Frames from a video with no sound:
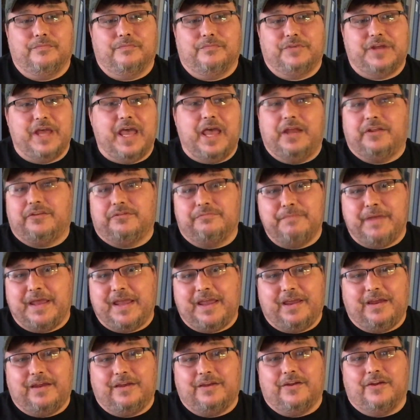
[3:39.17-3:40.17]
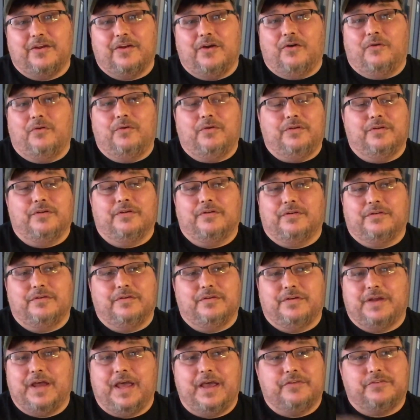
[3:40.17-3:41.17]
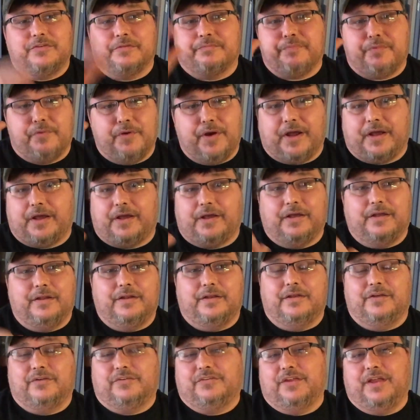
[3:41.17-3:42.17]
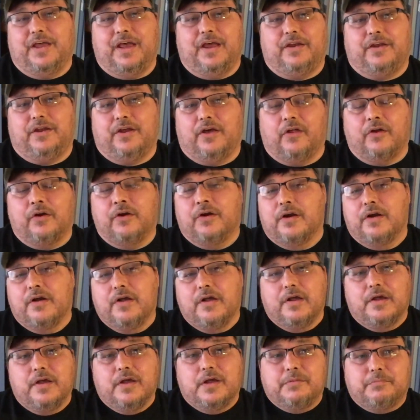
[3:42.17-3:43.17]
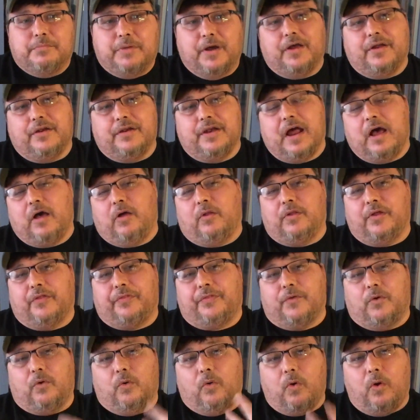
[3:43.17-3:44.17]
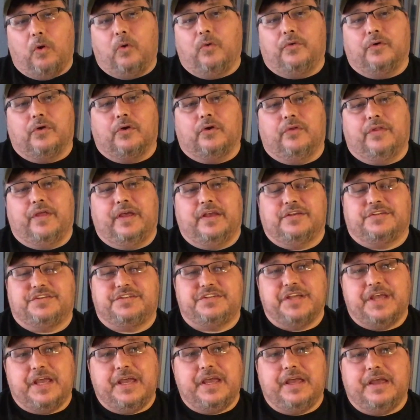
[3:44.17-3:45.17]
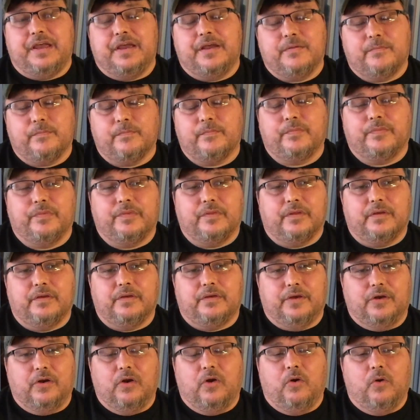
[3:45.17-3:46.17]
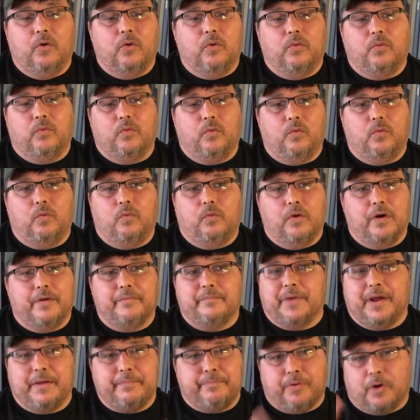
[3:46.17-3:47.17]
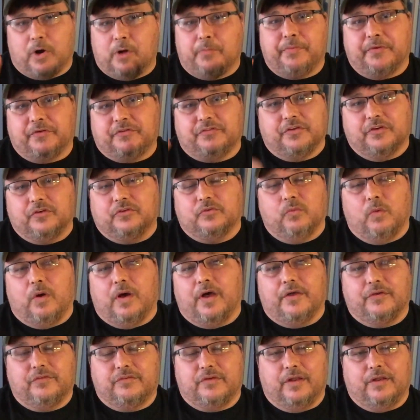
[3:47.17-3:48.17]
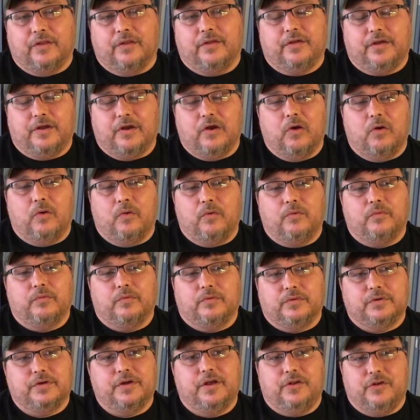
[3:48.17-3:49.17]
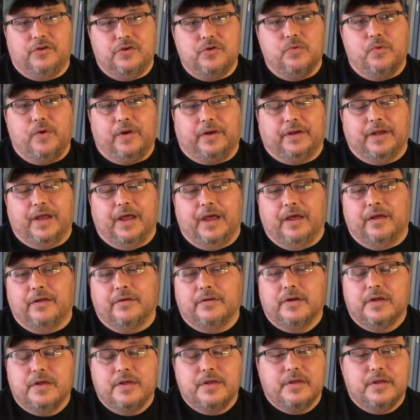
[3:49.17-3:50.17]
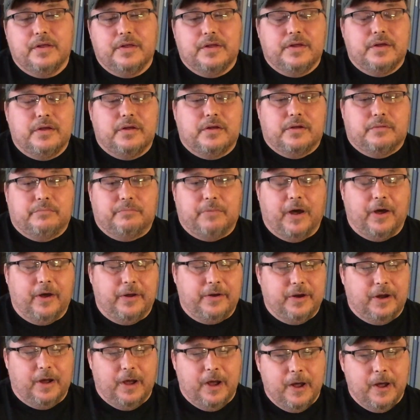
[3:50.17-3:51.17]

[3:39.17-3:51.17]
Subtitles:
dad's mean, and dad's a prick, and this, that, and the other. But now that they're older, they see, what my purposes was, and in doing that. But